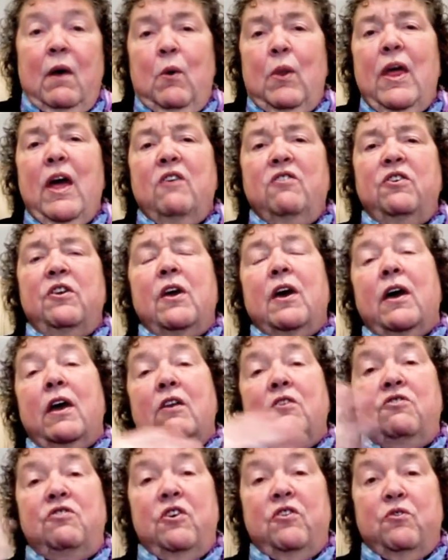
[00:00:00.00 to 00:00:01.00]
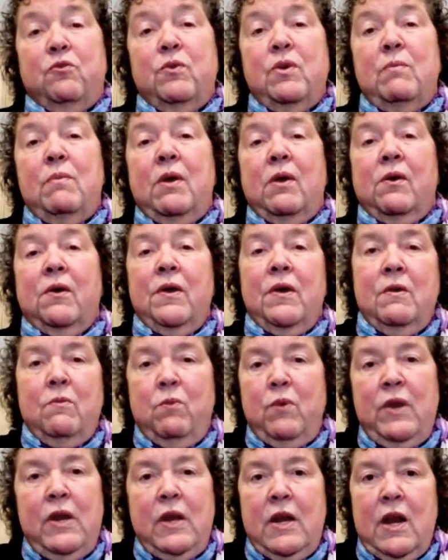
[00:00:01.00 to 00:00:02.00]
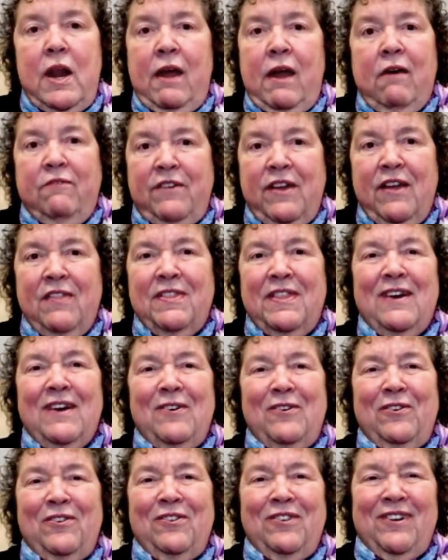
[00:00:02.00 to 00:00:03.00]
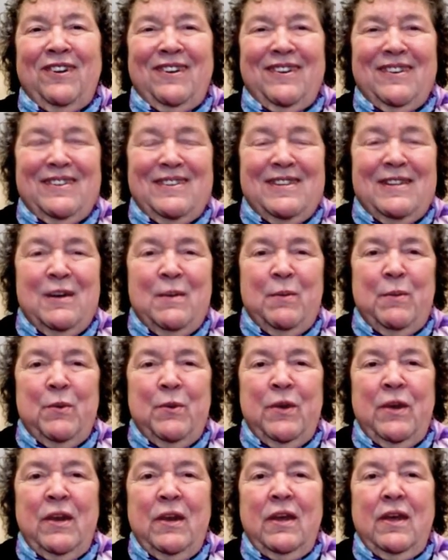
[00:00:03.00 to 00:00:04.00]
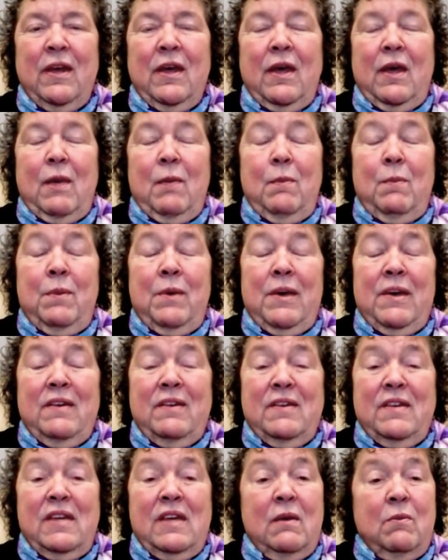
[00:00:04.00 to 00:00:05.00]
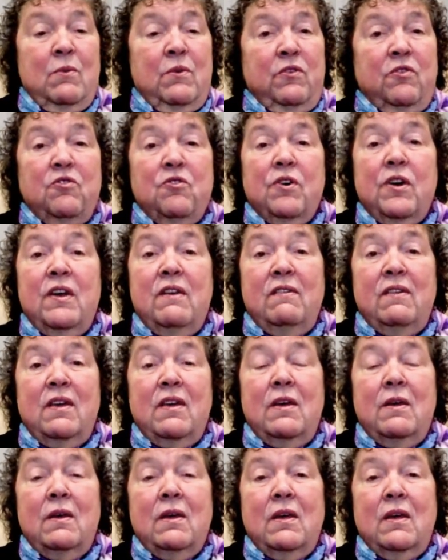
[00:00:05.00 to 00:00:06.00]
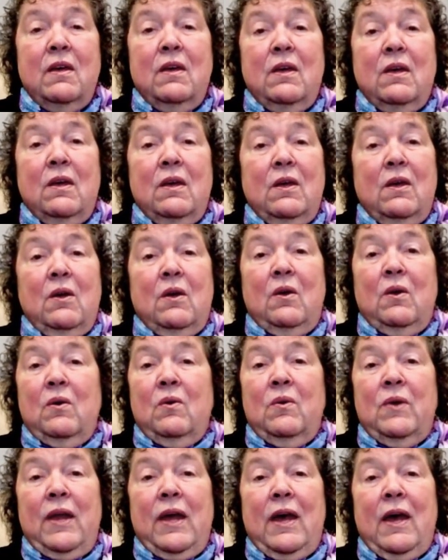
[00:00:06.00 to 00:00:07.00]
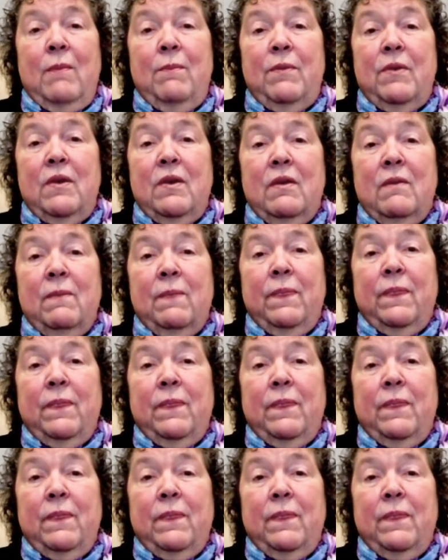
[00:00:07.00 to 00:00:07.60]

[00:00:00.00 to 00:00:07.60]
Well, actually, I had just remarried and we didn't have $10,000 at that point, but it was crazy what happened.